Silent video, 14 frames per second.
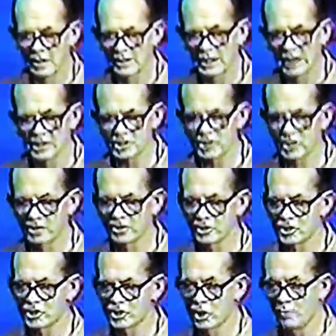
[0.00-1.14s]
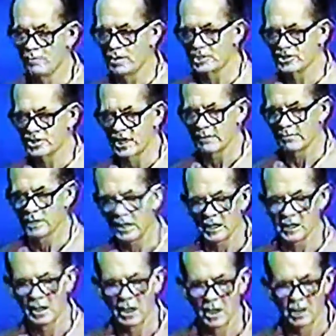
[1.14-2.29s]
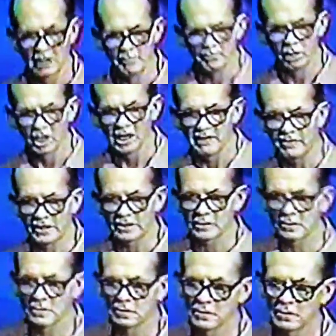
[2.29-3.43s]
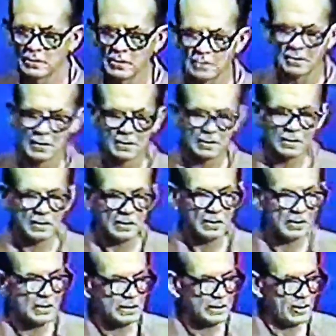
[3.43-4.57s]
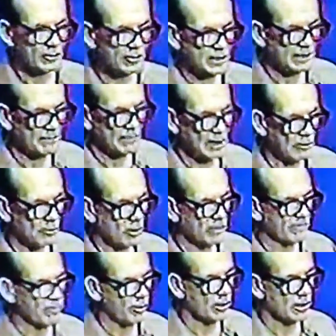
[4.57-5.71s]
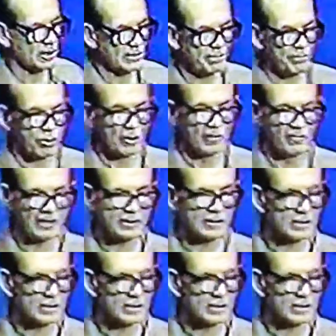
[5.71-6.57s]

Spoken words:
And that is such a stupid statement, I can hardly believe it. Don't take my word for it, let's prove